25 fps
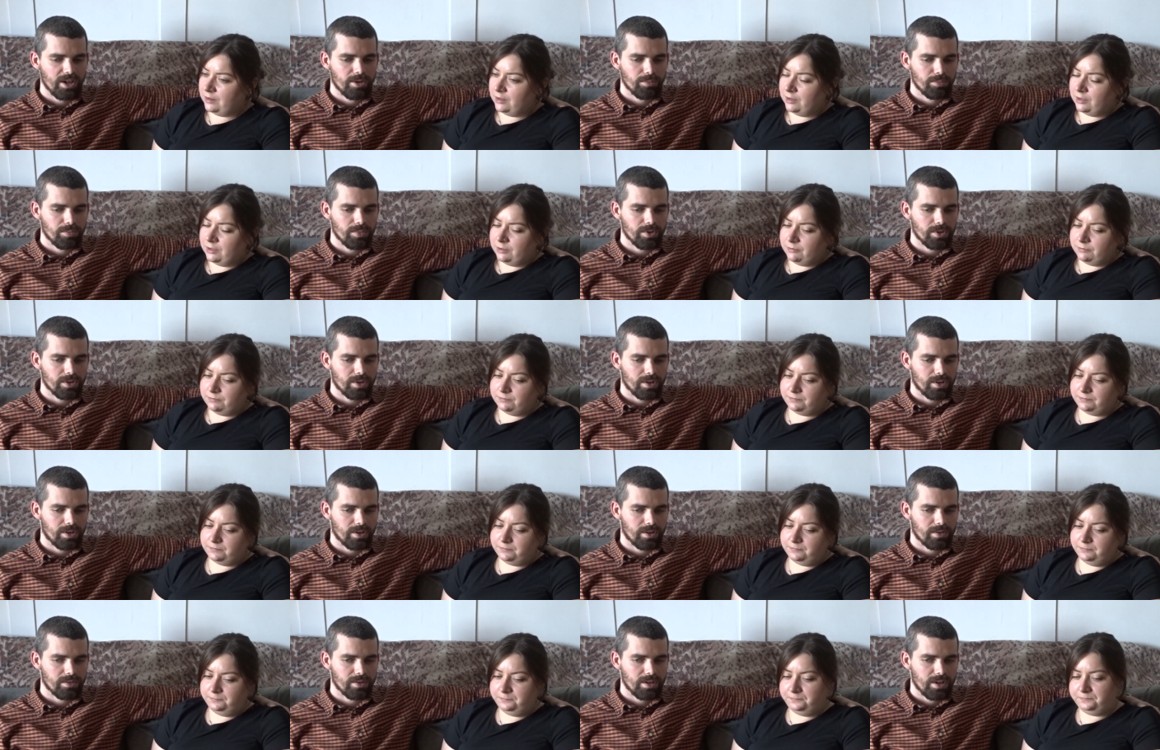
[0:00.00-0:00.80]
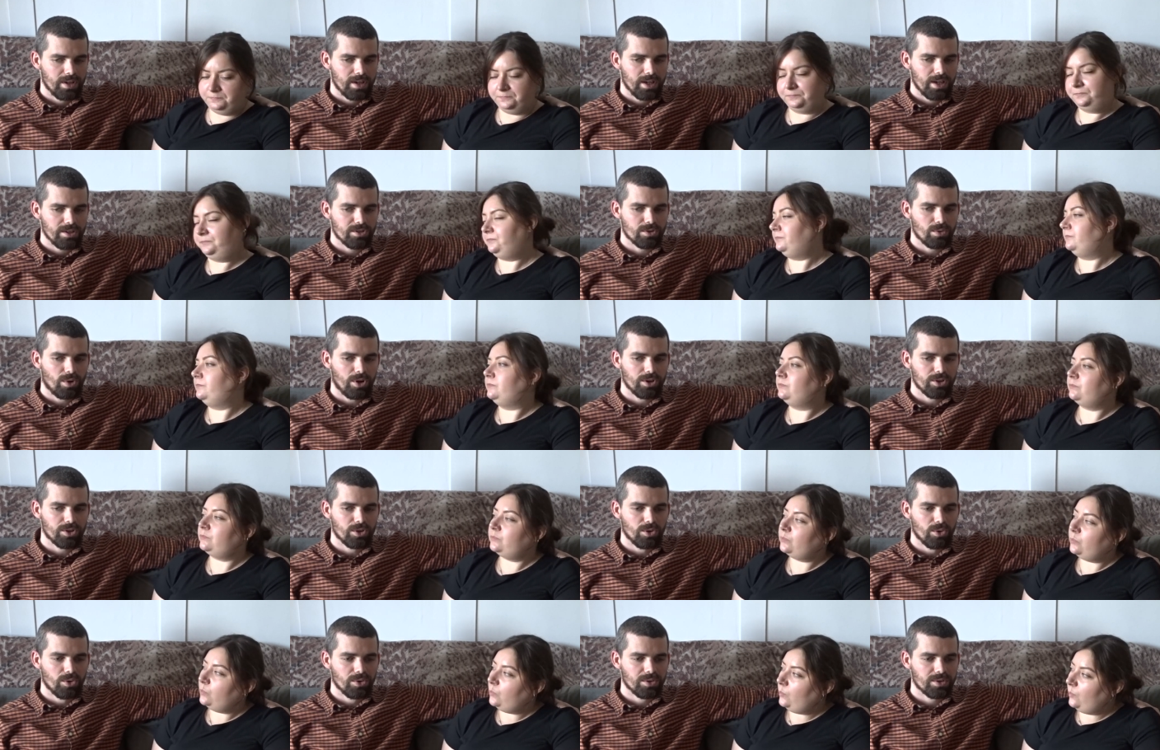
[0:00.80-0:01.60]
Speaker 1: But yeah, it's quite
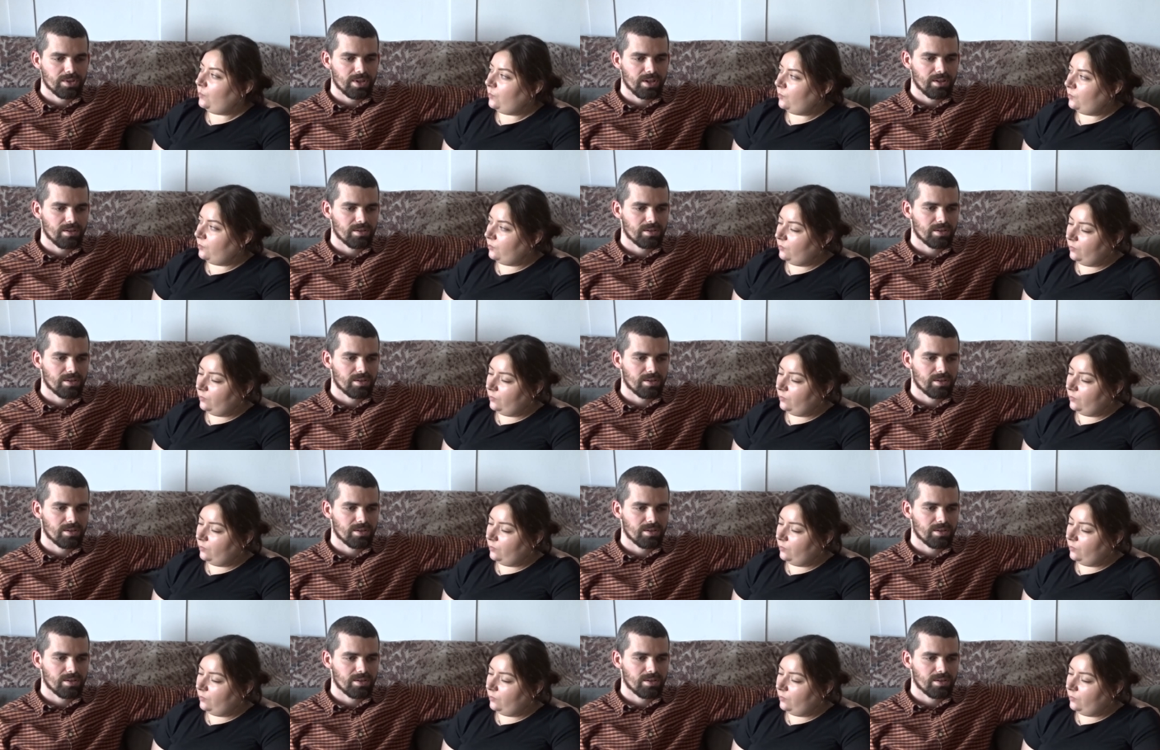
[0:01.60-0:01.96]
daunting